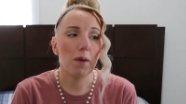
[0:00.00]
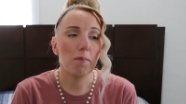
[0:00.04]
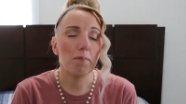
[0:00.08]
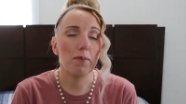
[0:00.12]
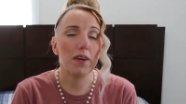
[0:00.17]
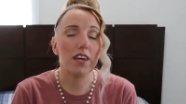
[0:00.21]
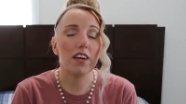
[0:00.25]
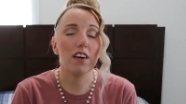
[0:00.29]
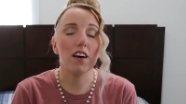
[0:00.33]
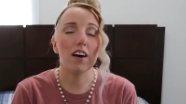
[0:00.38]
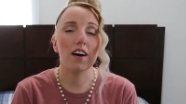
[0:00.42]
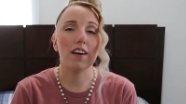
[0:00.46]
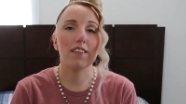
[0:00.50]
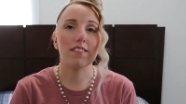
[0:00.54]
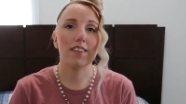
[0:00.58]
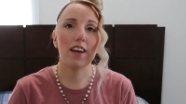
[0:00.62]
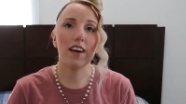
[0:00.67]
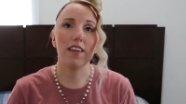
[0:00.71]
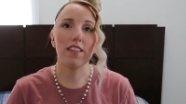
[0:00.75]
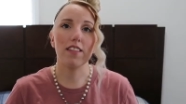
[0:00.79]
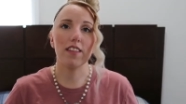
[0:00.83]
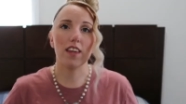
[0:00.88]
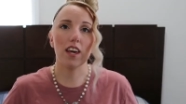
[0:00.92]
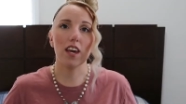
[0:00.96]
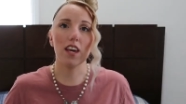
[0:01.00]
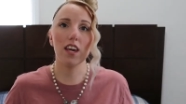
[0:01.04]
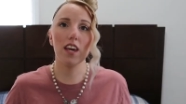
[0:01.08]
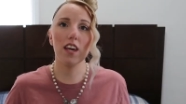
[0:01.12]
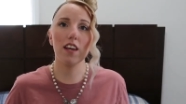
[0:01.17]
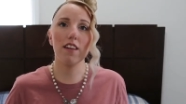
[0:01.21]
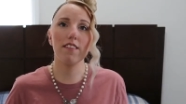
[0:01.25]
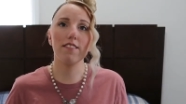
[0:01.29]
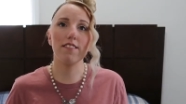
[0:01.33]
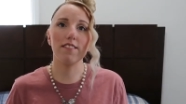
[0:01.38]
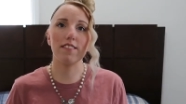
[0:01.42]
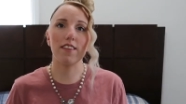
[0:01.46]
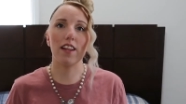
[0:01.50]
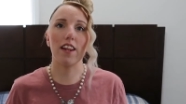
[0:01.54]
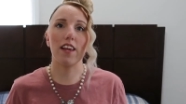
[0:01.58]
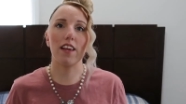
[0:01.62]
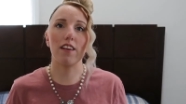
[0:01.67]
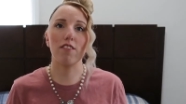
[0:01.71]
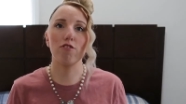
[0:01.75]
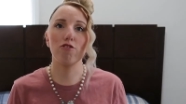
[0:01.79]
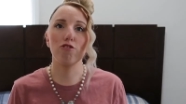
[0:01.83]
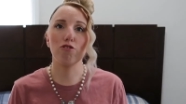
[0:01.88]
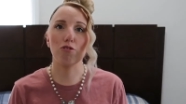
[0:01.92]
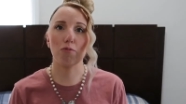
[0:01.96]
because I think he's
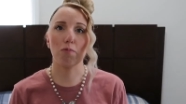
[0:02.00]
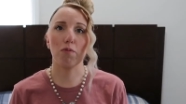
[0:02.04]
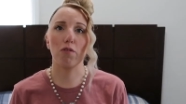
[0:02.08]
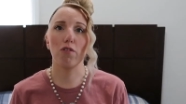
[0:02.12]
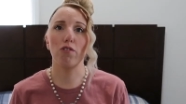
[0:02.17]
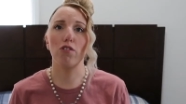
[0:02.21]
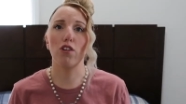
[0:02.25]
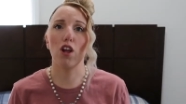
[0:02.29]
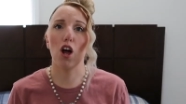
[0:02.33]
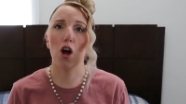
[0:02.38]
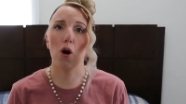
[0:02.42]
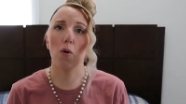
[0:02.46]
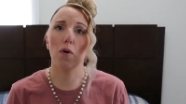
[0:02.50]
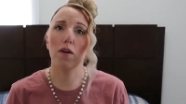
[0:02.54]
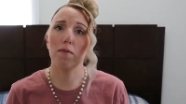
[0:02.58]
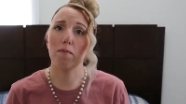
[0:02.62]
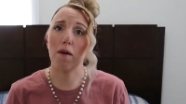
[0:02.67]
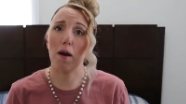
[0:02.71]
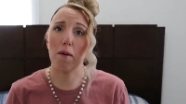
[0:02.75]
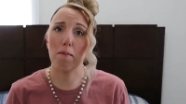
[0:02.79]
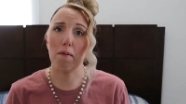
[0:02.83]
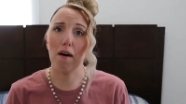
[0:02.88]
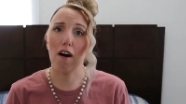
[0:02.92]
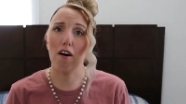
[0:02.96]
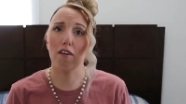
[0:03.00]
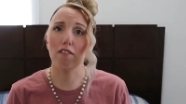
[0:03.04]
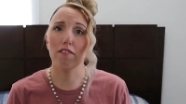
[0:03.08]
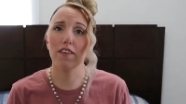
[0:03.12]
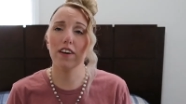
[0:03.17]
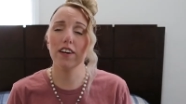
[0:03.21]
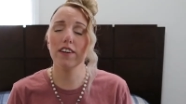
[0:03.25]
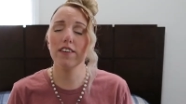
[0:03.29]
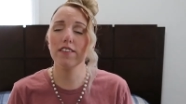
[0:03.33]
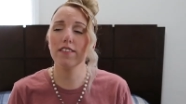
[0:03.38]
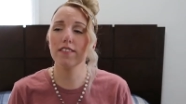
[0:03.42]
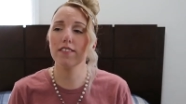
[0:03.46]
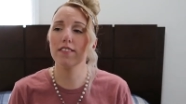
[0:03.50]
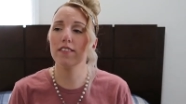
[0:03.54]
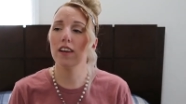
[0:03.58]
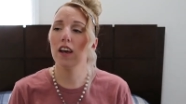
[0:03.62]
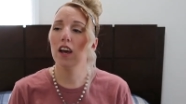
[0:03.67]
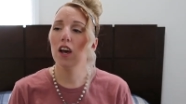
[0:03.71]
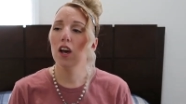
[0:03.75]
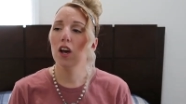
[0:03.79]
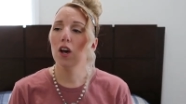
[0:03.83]
sitting super low in my pelvis,